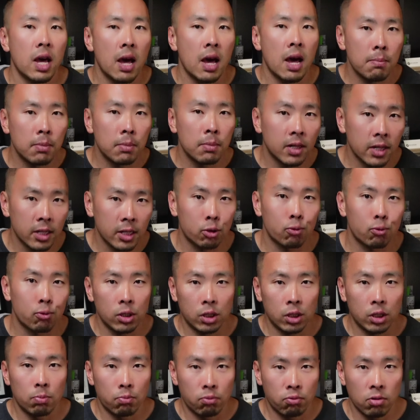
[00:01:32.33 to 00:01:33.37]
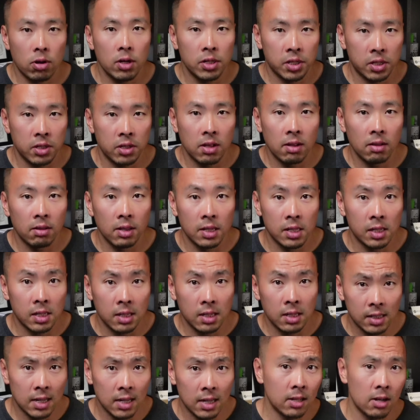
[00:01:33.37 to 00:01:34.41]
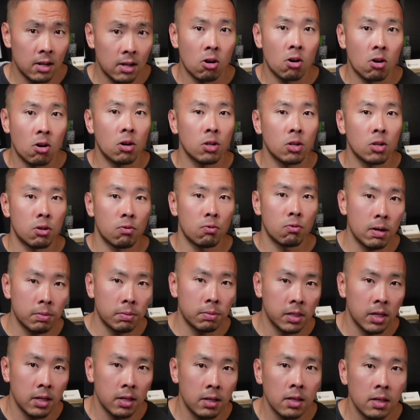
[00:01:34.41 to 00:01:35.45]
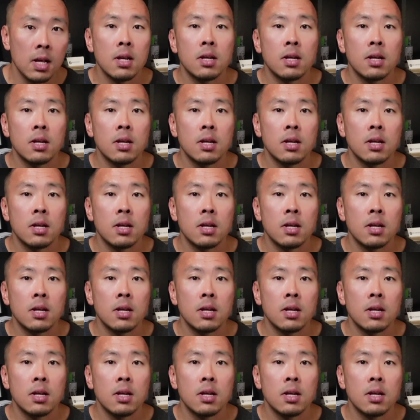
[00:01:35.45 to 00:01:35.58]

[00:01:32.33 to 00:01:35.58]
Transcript: MLS reciprocity listings that are on your website